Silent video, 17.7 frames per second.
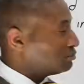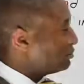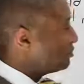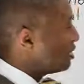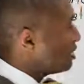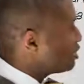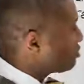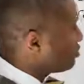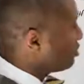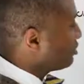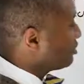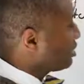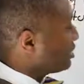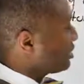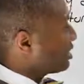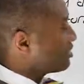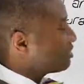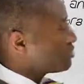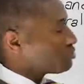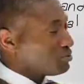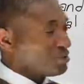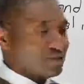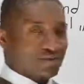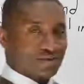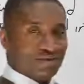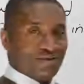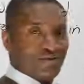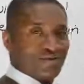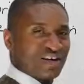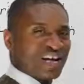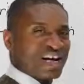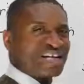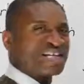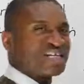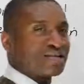Nice word. I like this word. Even
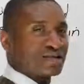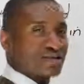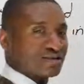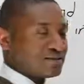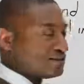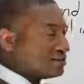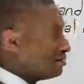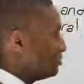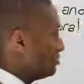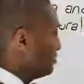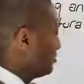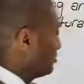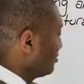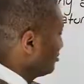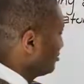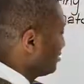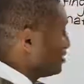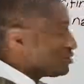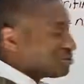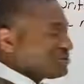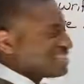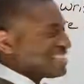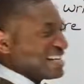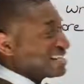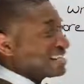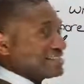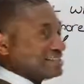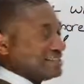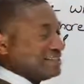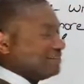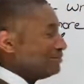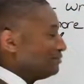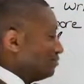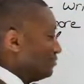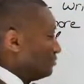the it's so sexy.
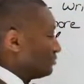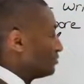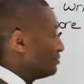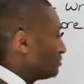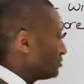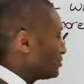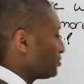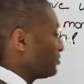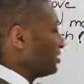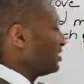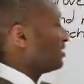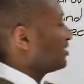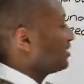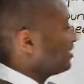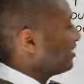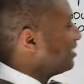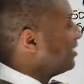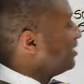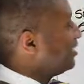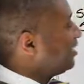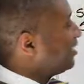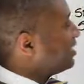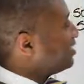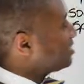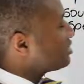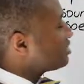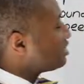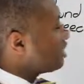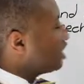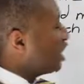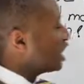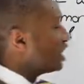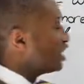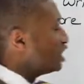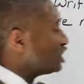Sorry.
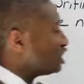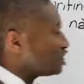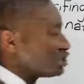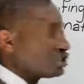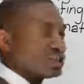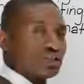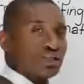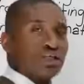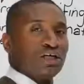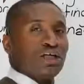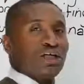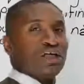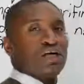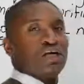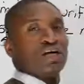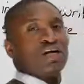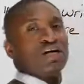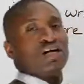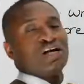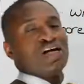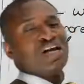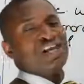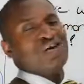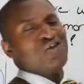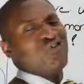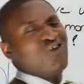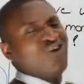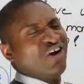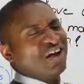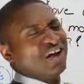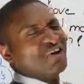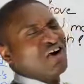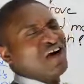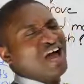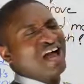Sluggish. In the
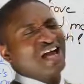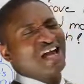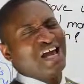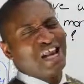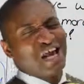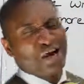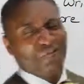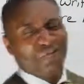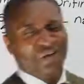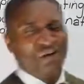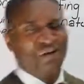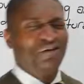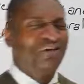morning when I get up,